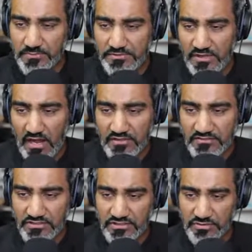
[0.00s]

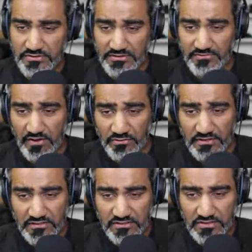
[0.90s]
constitute the
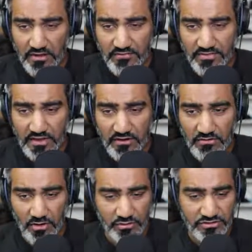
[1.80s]
foundation of their
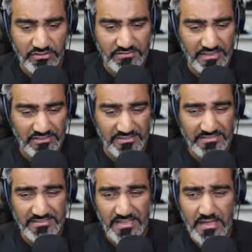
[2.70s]
coaching
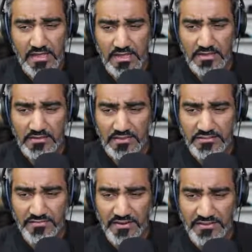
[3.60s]
sessions. Let's
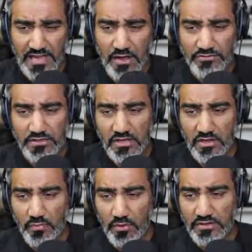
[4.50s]
find out
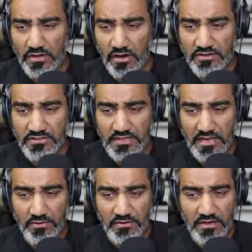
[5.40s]
what are the
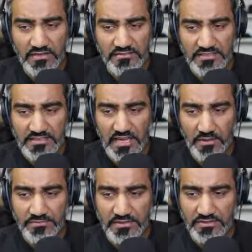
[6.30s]
areas he
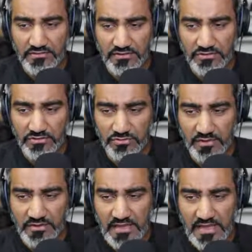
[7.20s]
helps individuals
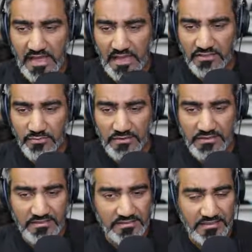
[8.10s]
with as we
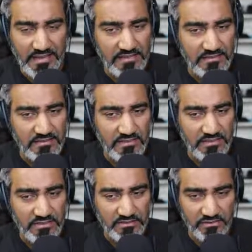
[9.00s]
listen in
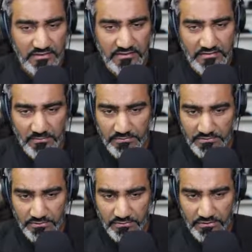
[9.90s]
to this
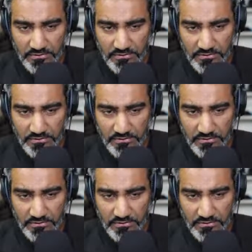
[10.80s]
episode.